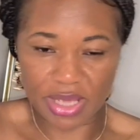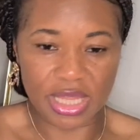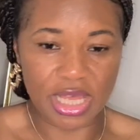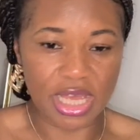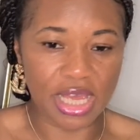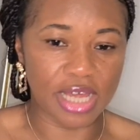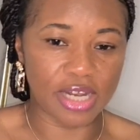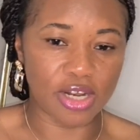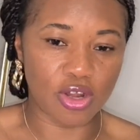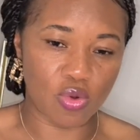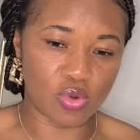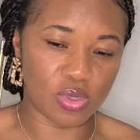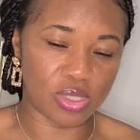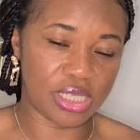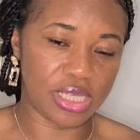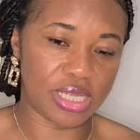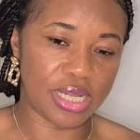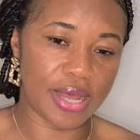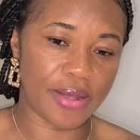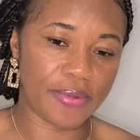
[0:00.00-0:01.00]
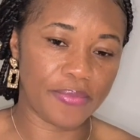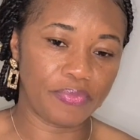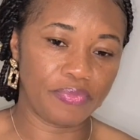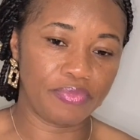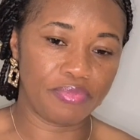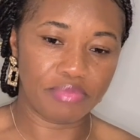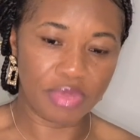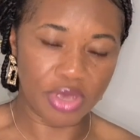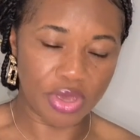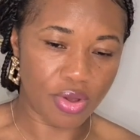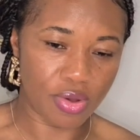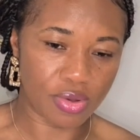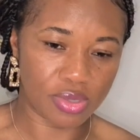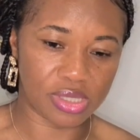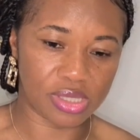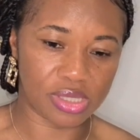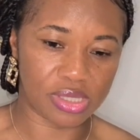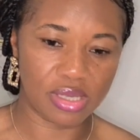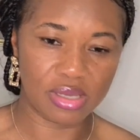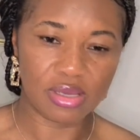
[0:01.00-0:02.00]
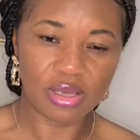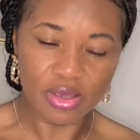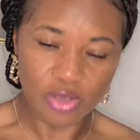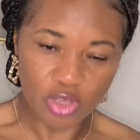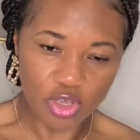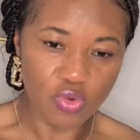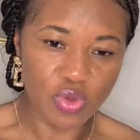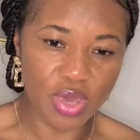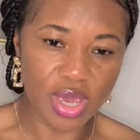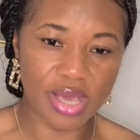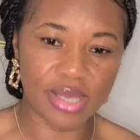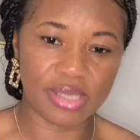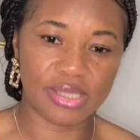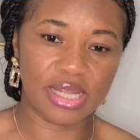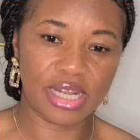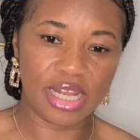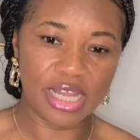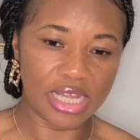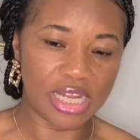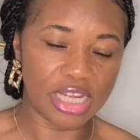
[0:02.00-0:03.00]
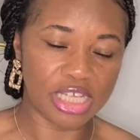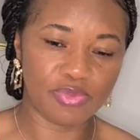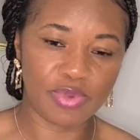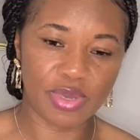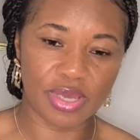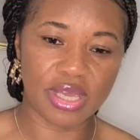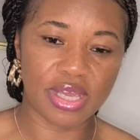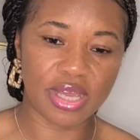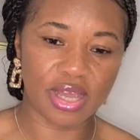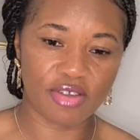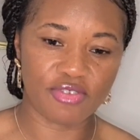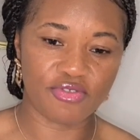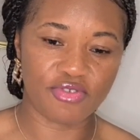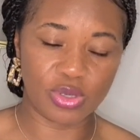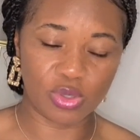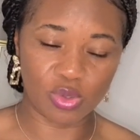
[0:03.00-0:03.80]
they can consider, because UK is an English speaking country.